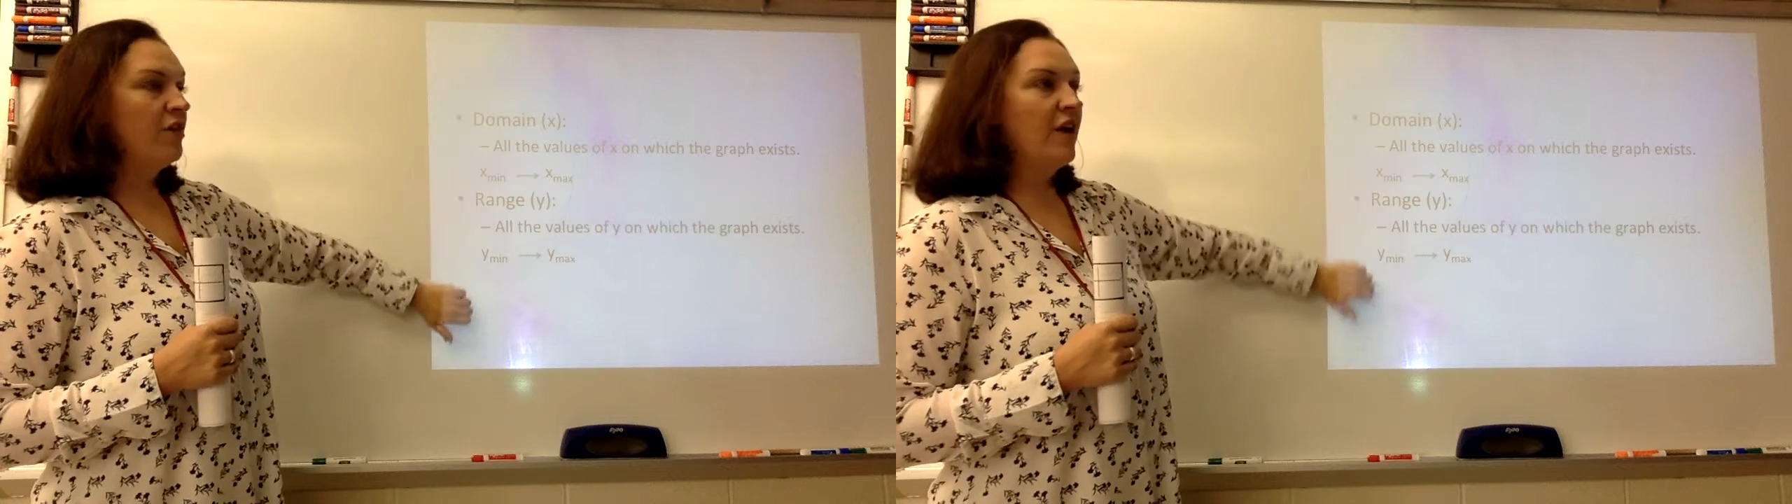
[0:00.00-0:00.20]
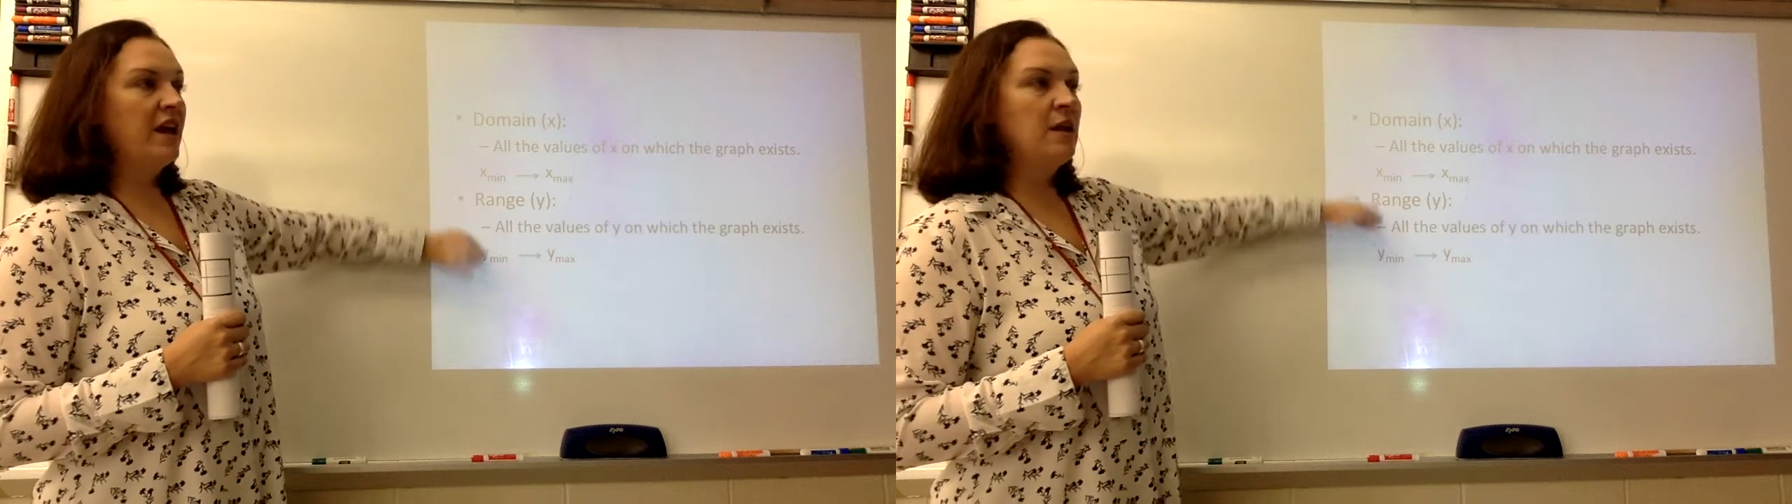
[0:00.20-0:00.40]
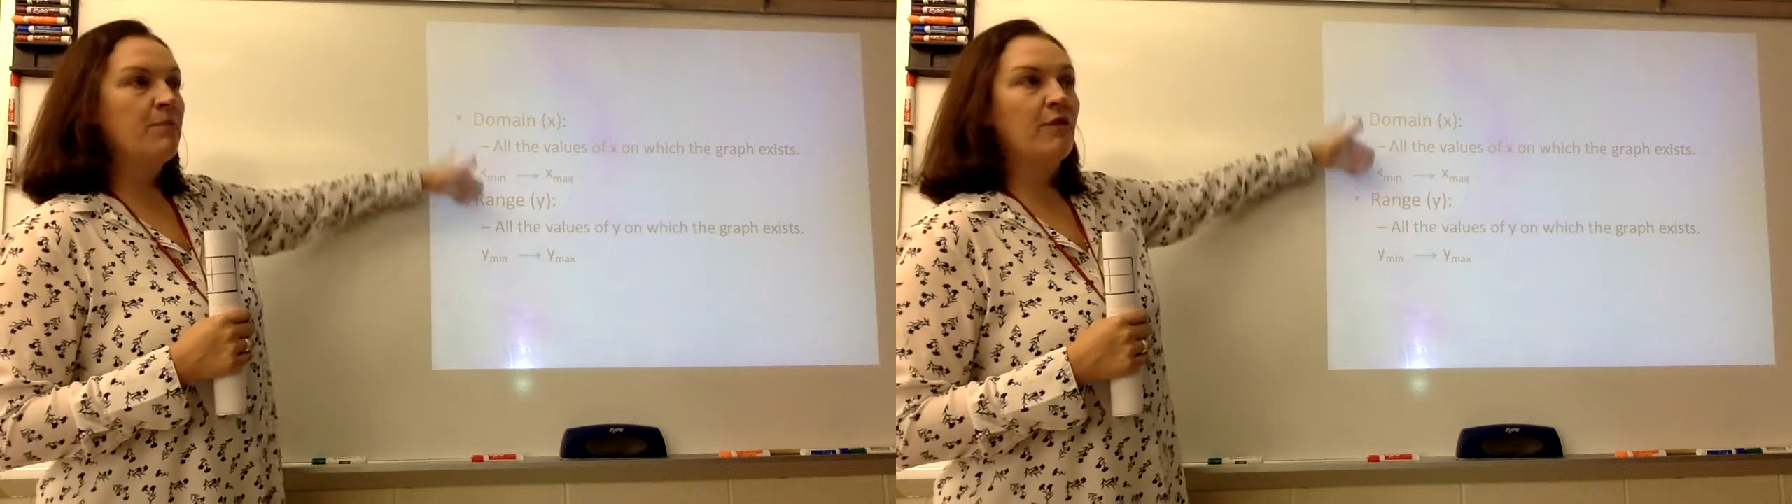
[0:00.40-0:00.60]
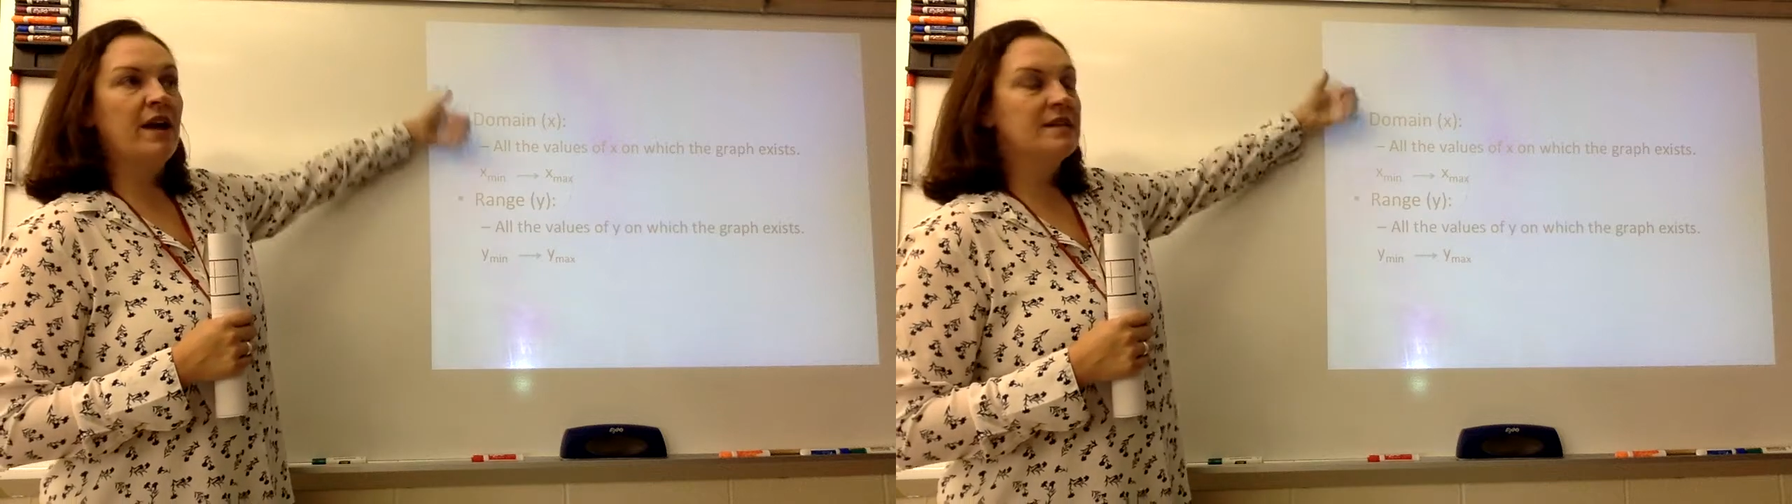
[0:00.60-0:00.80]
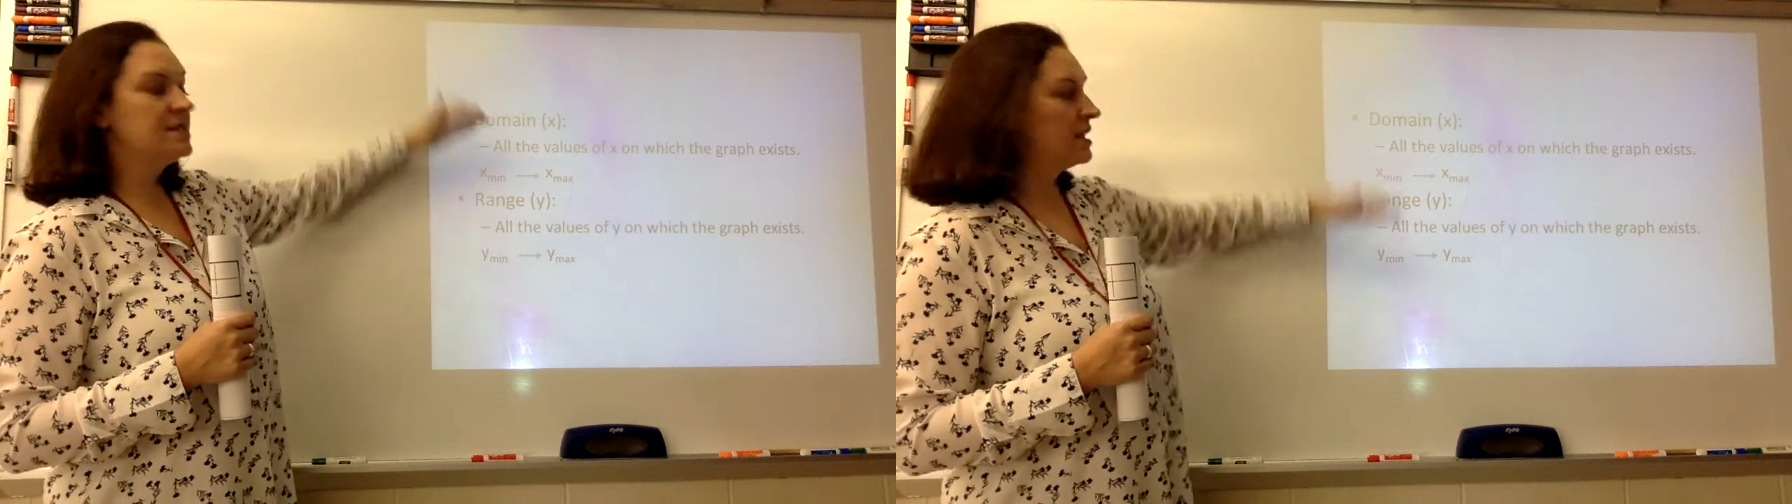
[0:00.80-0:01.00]
there any
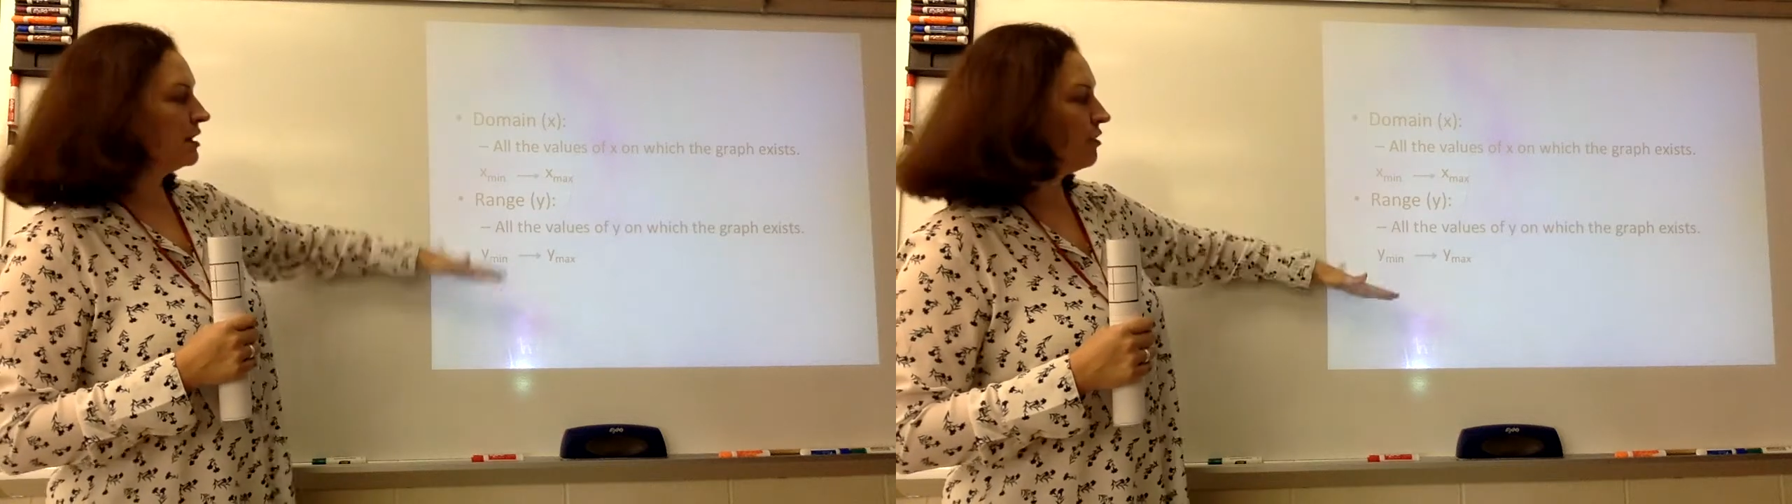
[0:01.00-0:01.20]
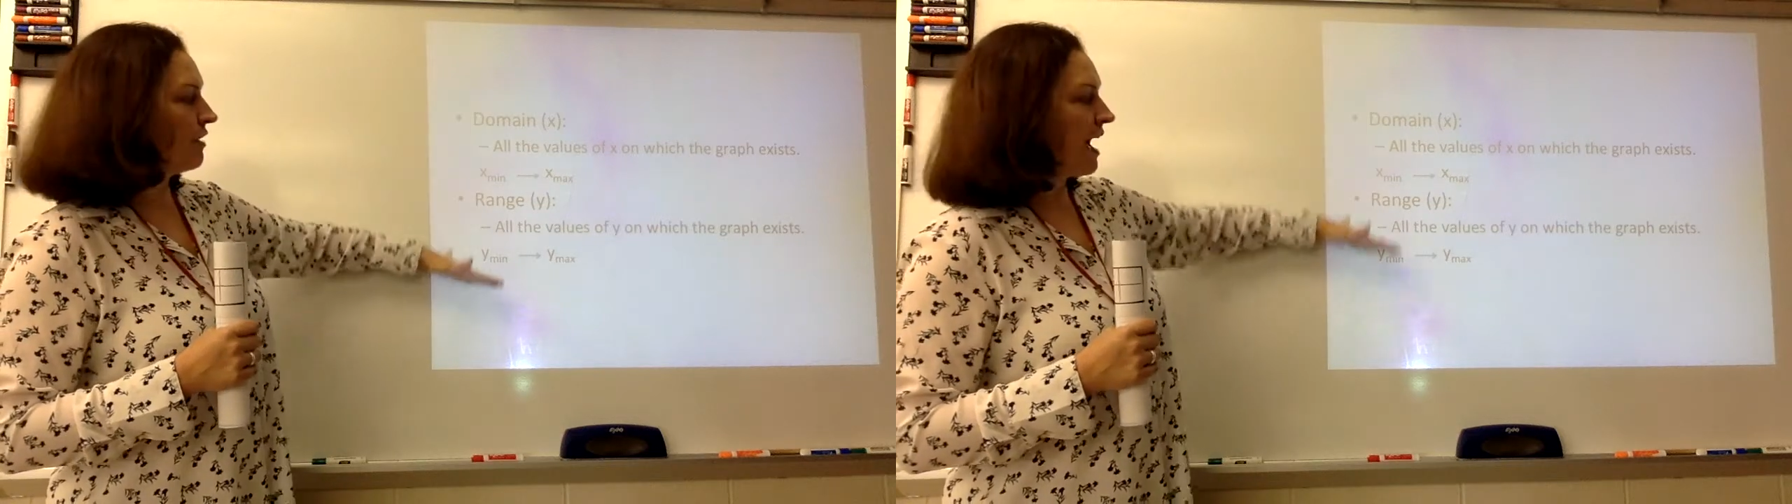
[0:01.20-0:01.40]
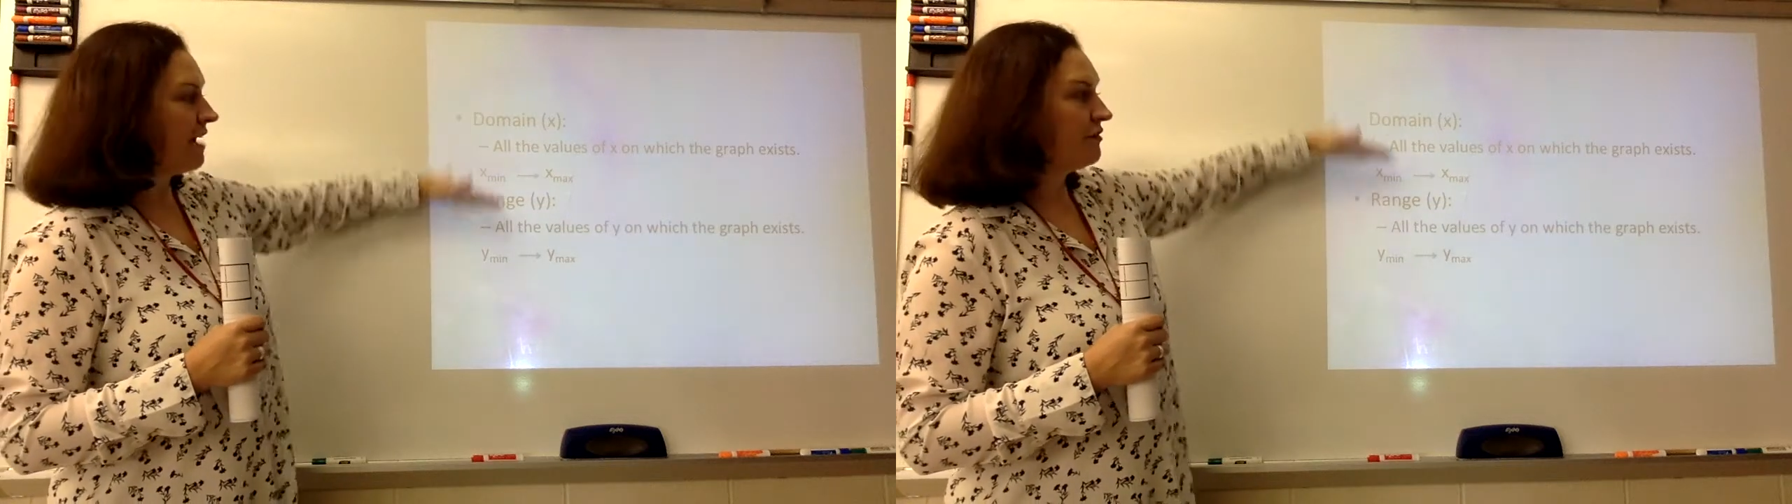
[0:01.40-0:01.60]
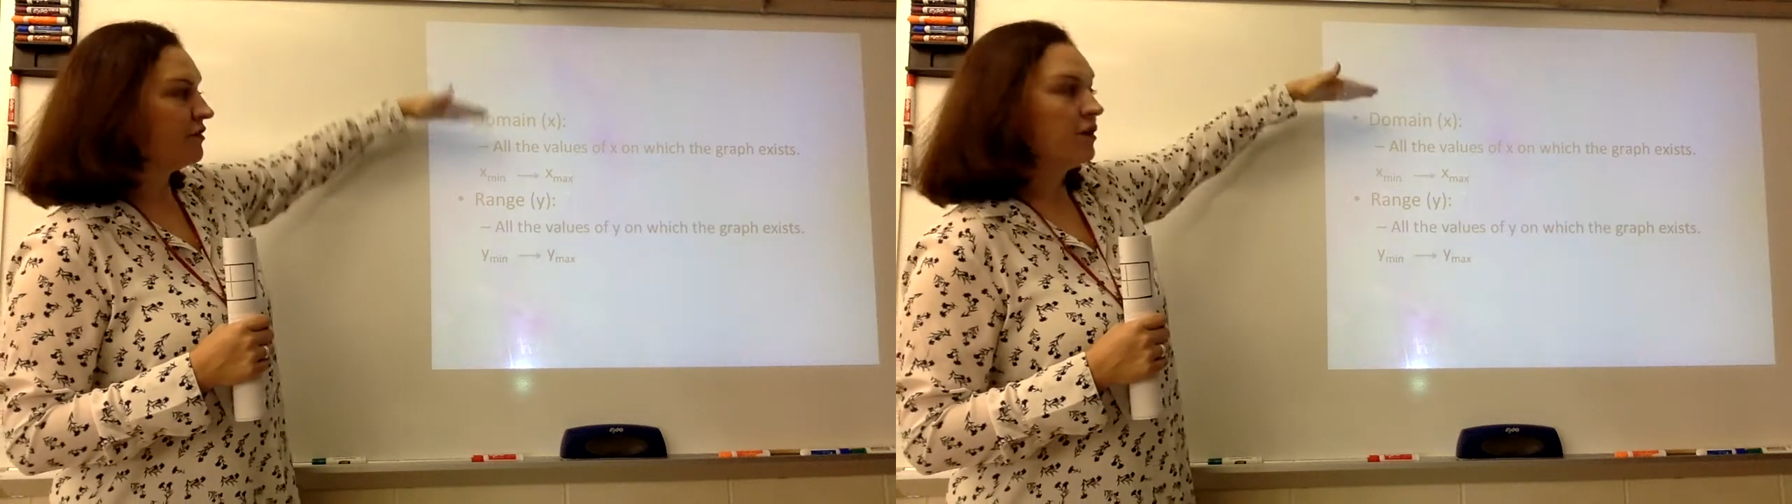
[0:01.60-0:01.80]
breaks in the graph